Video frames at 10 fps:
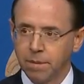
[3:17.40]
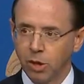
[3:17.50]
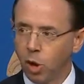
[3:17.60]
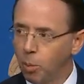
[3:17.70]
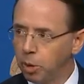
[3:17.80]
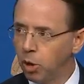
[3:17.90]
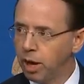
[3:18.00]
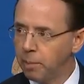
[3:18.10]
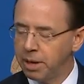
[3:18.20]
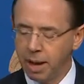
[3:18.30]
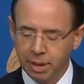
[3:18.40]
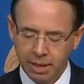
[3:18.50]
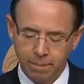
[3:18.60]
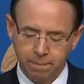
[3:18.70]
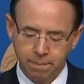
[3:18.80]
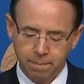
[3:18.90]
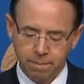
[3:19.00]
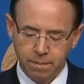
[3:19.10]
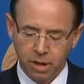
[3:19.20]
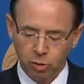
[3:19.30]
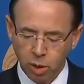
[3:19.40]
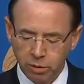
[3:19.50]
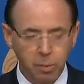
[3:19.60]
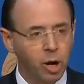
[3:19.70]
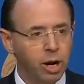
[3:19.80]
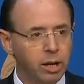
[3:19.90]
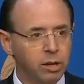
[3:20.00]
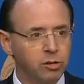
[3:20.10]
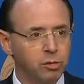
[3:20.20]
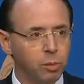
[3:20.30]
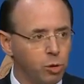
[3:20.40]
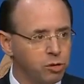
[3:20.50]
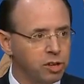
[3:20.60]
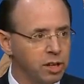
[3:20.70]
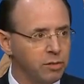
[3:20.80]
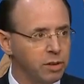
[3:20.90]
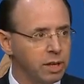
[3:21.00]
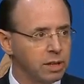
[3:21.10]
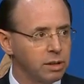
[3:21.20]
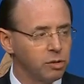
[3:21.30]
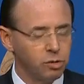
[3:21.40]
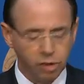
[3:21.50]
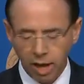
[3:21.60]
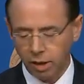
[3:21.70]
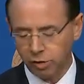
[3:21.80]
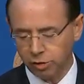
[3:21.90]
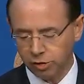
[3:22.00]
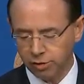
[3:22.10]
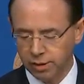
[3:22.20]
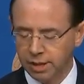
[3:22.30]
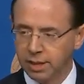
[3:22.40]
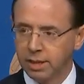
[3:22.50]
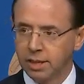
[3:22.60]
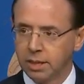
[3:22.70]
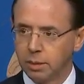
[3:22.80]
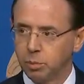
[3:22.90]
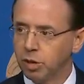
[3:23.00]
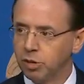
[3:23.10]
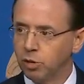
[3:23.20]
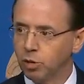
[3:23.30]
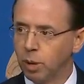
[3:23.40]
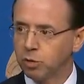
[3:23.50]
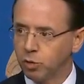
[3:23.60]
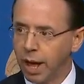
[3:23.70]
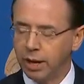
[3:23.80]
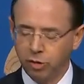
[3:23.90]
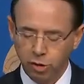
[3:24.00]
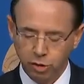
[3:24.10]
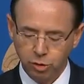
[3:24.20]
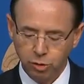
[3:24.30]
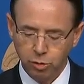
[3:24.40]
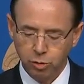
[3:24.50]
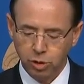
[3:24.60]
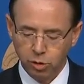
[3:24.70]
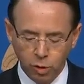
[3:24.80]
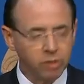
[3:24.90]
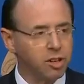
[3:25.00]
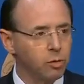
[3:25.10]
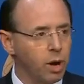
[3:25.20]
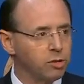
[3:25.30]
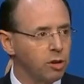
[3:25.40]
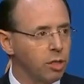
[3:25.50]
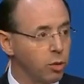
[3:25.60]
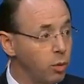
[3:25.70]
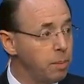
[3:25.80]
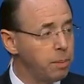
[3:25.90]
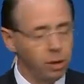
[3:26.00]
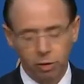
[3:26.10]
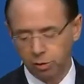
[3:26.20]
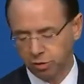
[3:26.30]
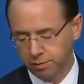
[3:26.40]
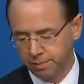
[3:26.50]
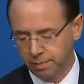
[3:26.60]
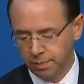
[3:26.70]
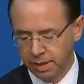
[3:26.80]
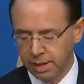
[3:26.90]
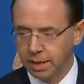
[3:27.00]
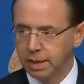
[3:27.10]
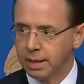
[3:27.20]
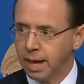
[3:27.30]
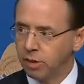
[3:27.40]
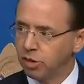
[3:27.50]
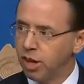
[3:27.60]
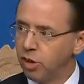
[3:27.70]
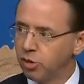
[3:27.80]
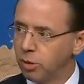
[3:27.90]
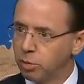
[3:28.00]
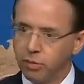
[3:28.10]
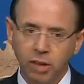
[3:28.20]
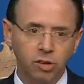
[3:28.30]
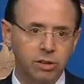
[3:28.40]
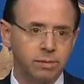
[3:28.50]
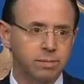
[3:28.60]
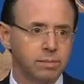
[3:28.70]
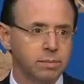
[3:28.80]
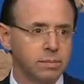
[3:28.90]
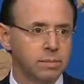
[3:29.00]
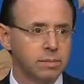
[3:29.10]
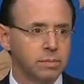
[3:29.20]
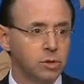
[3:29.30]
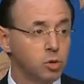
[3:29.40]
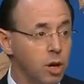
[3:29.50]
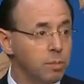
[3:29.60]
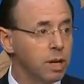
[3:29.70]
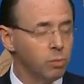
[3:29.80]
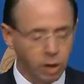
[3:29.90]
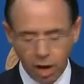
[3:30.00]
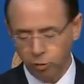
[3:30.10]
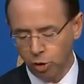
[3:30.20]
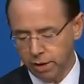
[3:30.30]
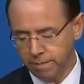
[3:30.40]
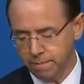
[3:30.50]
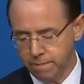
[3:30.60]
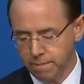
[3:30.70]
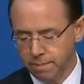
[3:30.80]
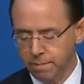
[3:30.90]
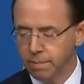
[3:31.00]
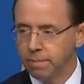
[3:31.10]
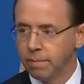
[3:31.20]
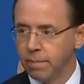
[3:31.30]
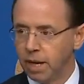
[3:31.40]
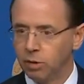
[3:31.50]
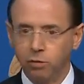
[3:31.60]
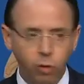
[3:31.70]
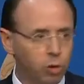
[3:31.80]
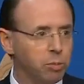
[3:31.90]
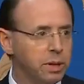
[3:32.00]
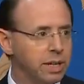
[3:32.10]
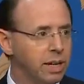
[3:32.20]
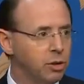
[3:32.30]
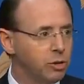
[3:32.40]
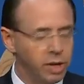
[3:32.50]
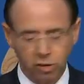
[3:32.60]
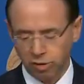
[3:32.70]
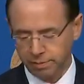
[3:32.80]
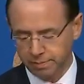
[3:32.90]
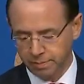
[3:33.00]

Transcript: The opioid epidemic is one of America's most significant challenges. President Trump's strategy to address it rests on three pillars education and prevention, treatment and recovery, and enforcement and interdiction.